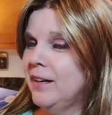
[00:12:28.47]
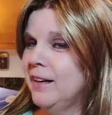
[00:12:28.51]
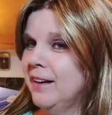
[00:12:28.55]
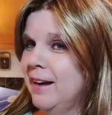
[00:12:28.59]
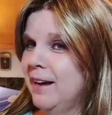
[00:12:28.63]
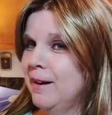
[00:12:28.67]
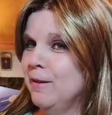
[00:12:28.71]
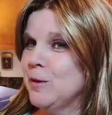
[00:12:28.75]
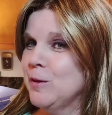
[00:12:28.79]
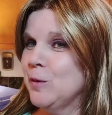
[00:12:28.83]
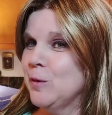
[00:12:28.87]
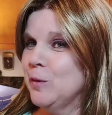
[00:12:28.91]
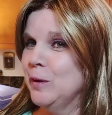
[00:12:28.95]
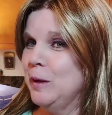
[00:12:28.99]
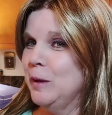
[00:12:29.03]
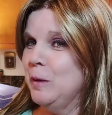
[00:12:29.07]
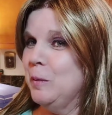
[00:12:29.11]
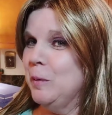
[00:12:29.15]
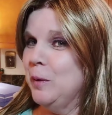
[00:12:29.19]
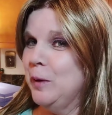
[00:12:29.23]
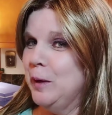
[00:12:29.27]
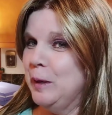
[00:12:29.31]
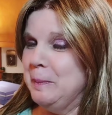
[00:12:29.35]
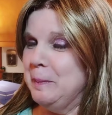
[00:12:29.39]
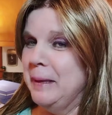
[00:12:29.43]
I was really
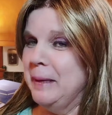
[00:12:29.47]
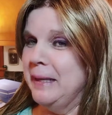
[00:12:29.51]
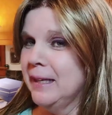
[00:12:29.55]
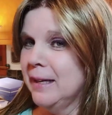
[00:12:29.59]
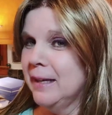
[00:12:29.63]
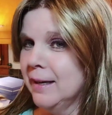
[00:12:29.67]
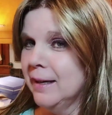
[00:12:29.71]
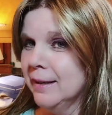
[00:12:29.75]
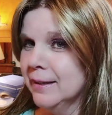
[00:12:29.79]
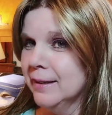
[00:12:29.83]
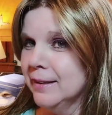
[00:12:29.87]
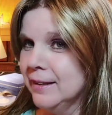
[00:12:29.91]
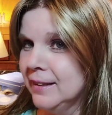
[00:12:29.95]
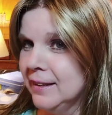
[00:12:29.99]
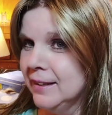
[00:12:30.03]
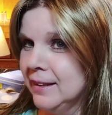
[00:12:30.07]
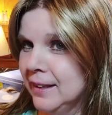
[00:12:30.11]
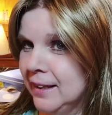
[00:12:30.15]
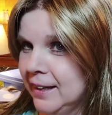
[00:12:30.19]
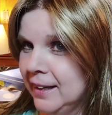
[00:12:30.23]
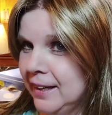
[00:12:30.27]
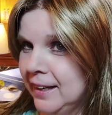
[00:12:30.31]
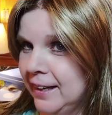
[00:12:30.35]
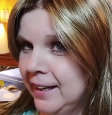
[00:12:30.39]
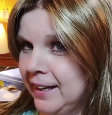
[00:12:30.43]
worried about the color
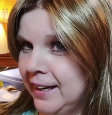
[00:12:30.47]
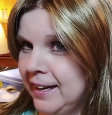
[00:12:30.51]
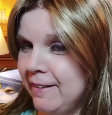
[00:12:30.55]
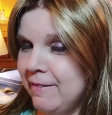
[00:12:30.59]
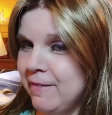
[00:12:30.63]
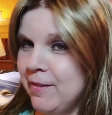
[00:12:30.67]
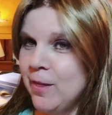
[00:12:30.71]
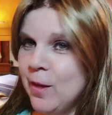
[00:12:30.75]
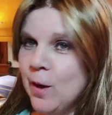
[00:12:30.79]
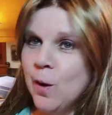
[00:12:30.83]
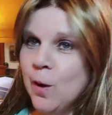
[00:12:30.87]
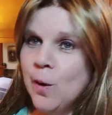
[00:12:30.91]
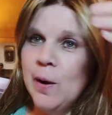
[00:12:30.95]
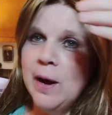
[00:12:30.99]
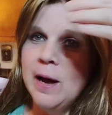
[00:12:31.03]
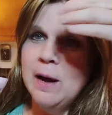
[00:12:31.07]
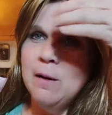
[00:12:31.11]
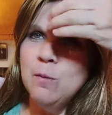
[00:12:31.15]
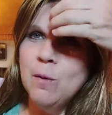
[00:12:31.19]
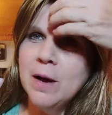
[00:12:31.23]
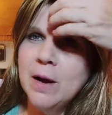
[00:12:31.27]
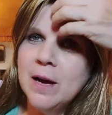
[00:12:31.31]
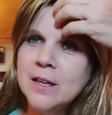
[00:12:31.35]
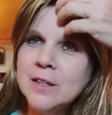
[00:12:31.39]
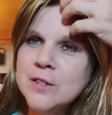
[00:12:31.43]
even though I had
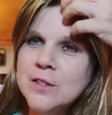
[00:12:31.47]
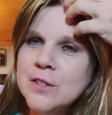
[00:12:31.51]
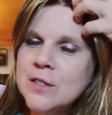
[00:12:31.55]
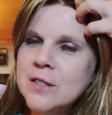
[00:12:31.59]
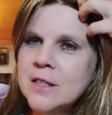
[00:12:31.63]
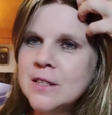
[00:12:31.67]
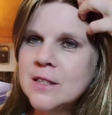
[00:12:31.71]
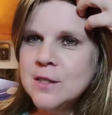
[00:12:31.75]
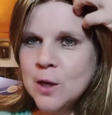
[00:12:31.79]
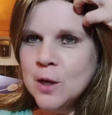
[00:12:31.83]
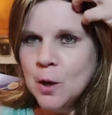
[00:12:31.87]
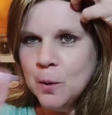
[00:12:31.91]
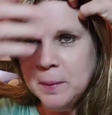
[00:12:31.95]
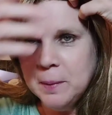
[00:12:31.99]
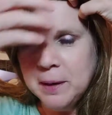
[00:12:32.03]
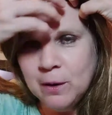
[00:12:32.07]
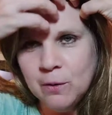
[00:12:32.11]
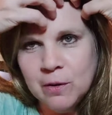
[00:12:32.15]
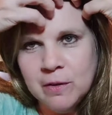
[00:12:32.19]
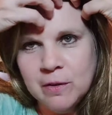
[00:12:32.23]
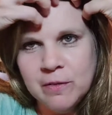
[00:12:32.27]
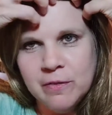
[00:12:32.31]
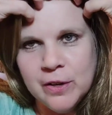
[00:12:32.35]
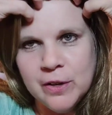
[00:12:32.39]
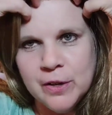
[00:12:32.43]
watched so many
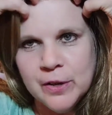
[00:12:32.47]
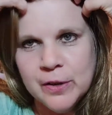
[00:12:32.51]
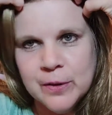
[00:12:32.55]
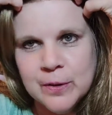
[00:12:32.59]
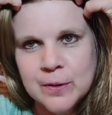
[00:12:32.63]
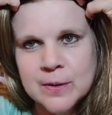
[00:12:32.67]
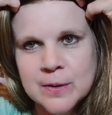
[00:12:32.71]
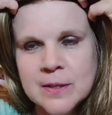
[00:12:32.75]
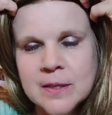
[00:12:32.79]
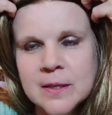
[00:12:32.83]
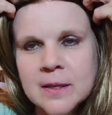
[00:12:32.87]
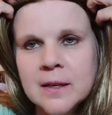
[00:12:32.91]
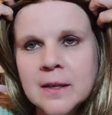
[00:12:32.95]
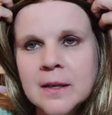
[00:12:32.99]
reviews